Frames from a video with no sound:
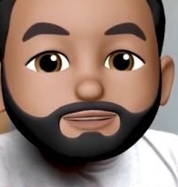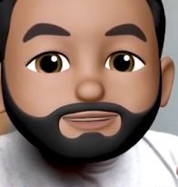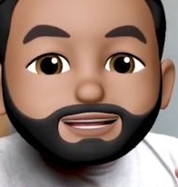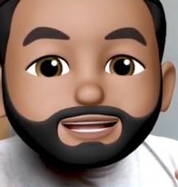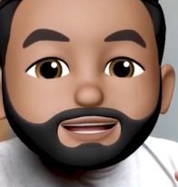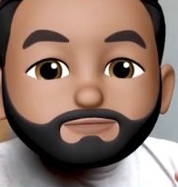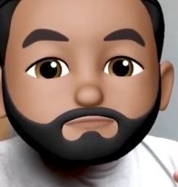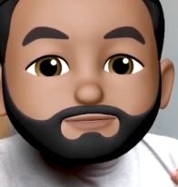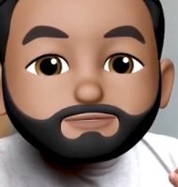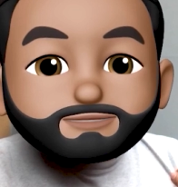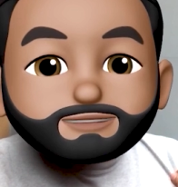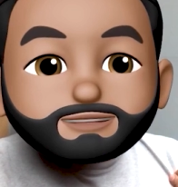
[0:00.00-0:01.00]
time
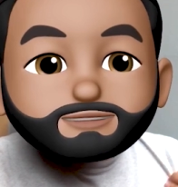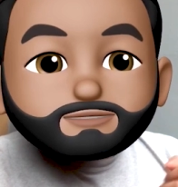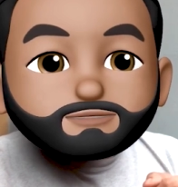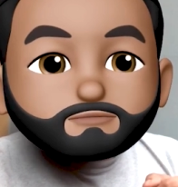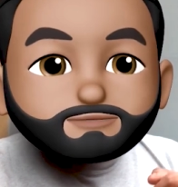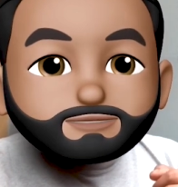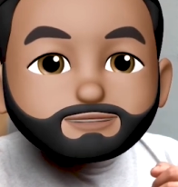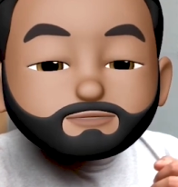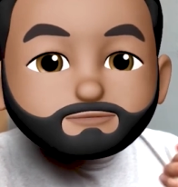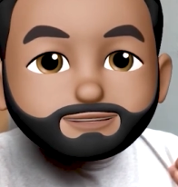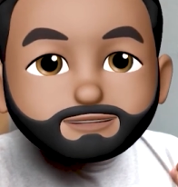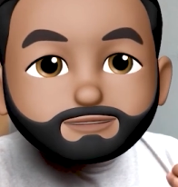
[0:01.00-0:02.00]
learning how to use it.
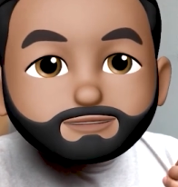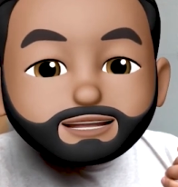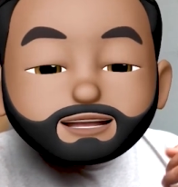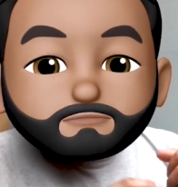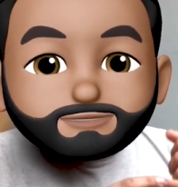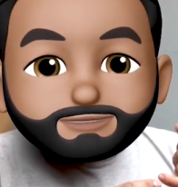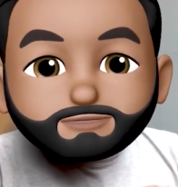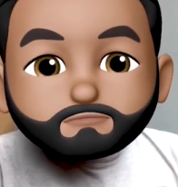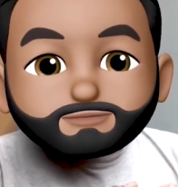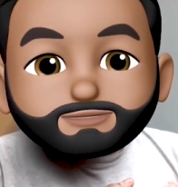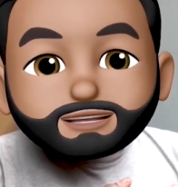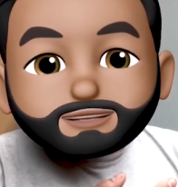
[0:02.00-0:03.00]
I mean, obviously,
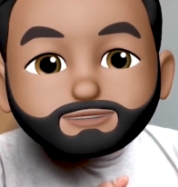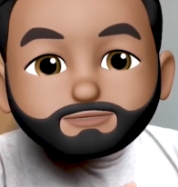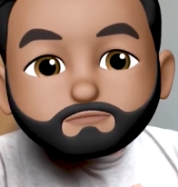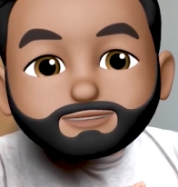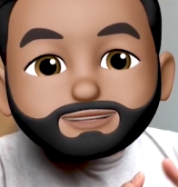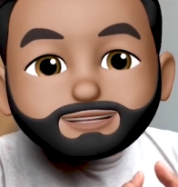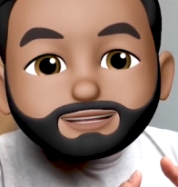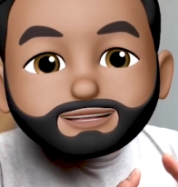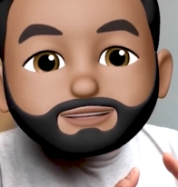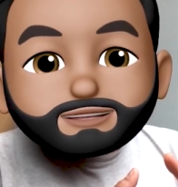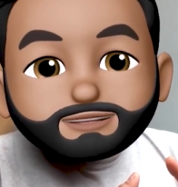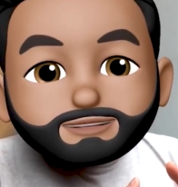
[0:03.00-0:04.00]
when you get a new
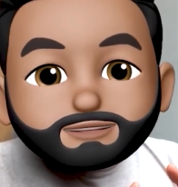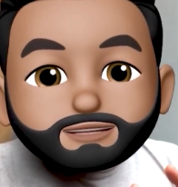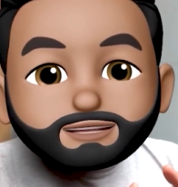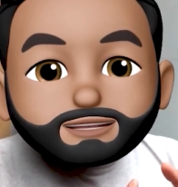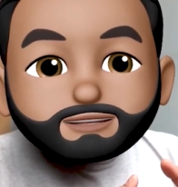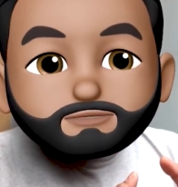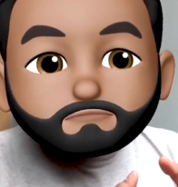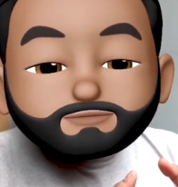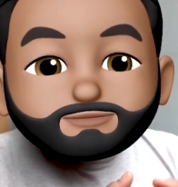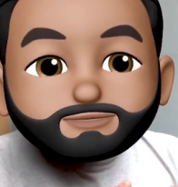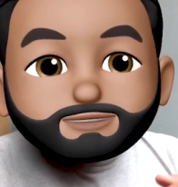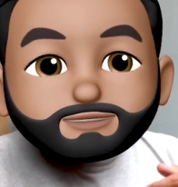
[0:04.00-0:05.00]
machine,
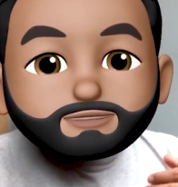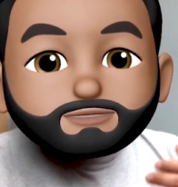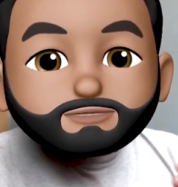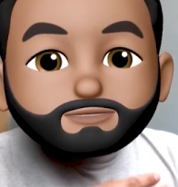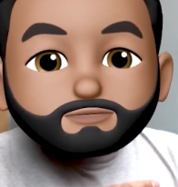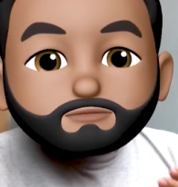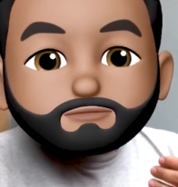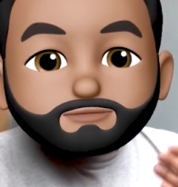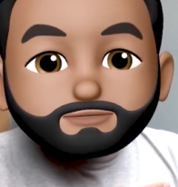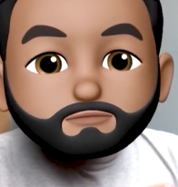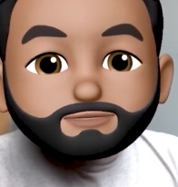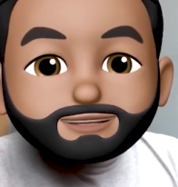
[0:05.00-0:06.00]
you're
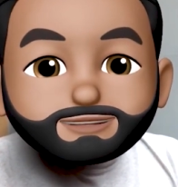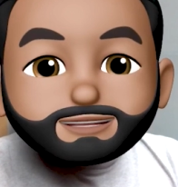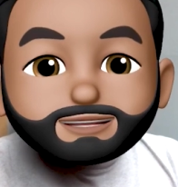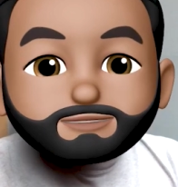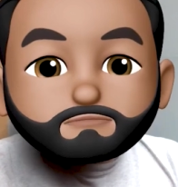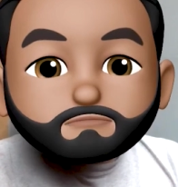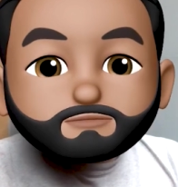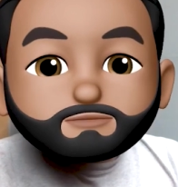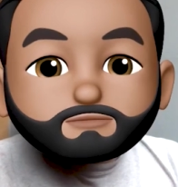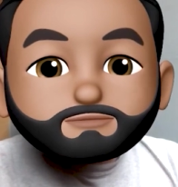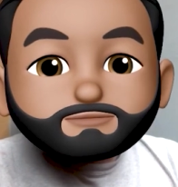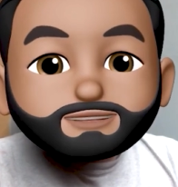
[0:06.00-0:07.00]
gonna waste time
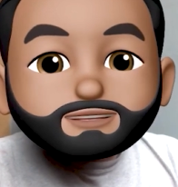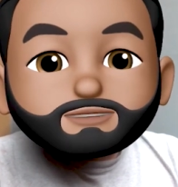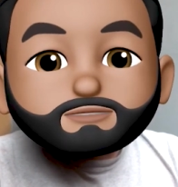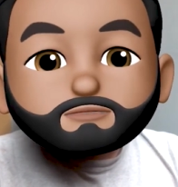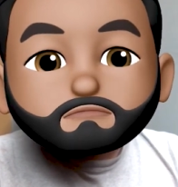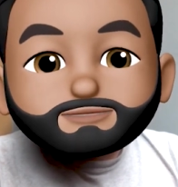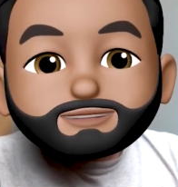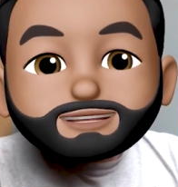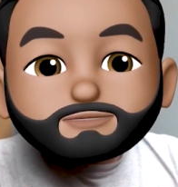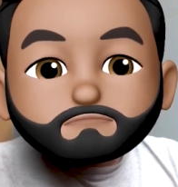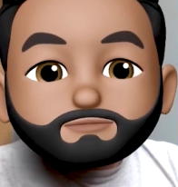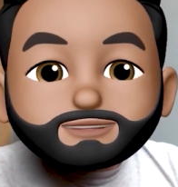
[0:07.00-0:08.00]
trying to learn the
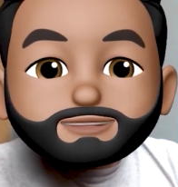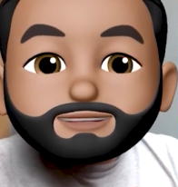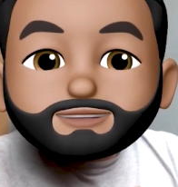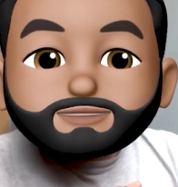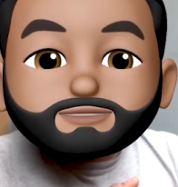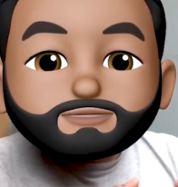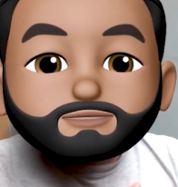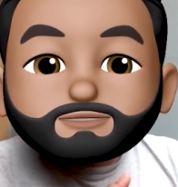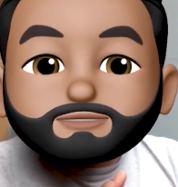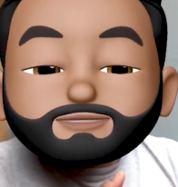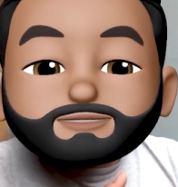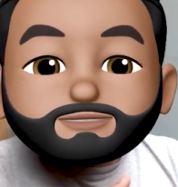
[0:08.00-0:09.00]
machine. But this
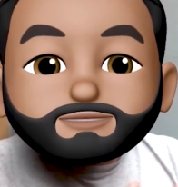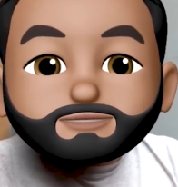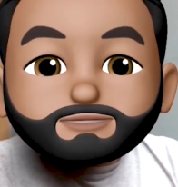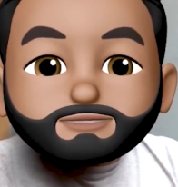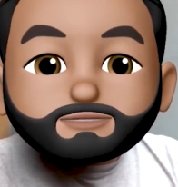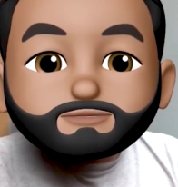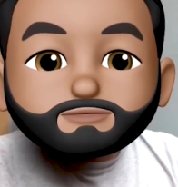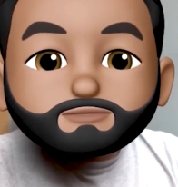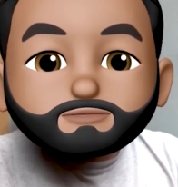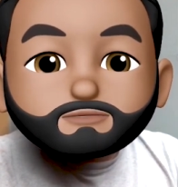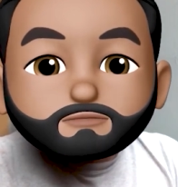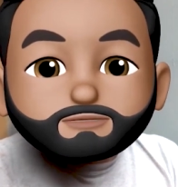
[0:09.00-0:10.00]
just
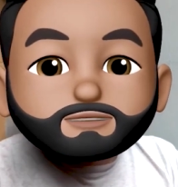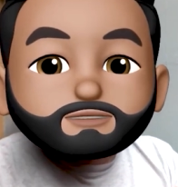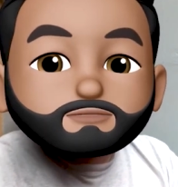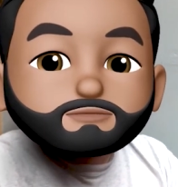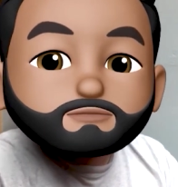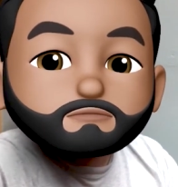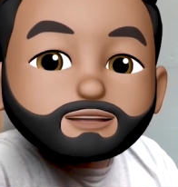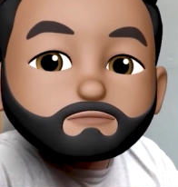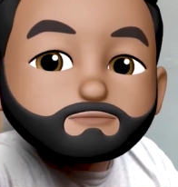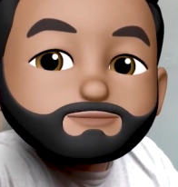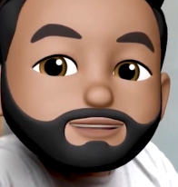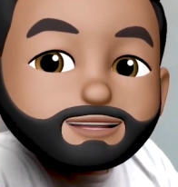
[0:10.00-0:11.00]
took too long. It took way
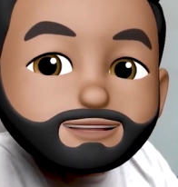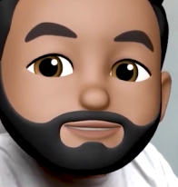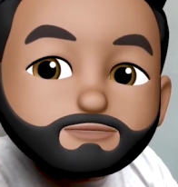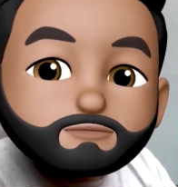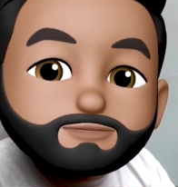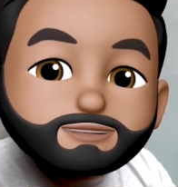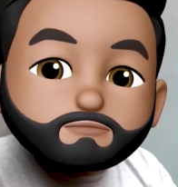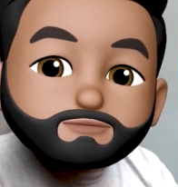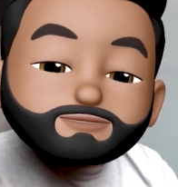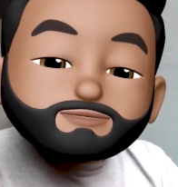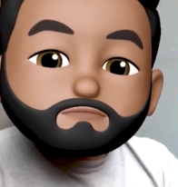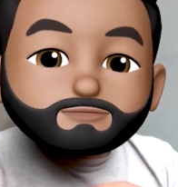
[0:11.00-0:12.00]
more than
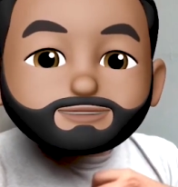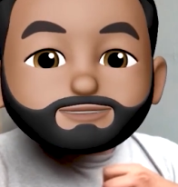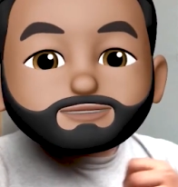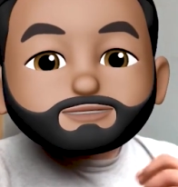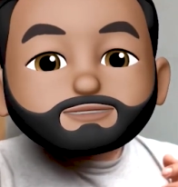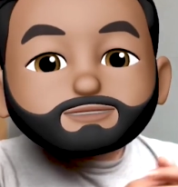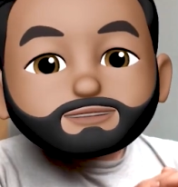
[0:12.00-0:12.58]
was expected,